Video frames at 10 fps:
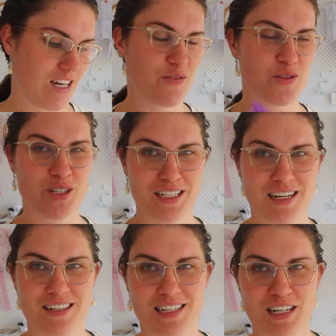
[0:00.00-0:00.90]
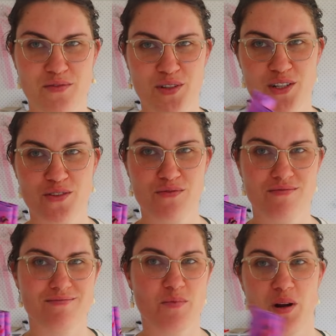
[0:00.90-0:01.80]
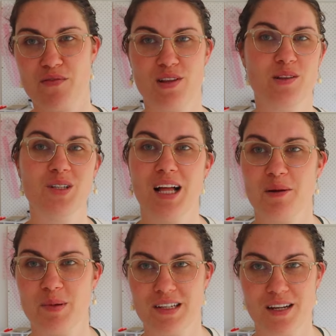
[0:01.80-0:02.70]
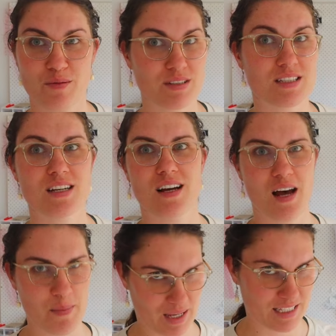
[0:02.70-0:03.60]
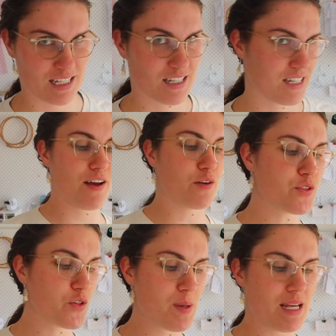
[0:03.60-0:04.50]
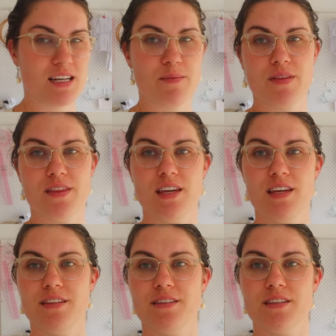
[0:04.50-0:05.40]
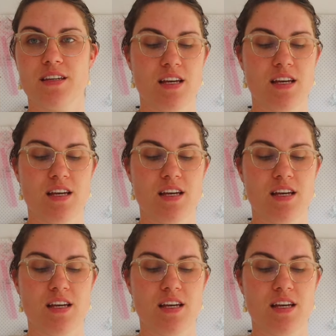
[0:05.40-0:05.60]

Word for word: unfortunately, I didn't get any footage of what everything looked like, but it was amazing. I also picked up these,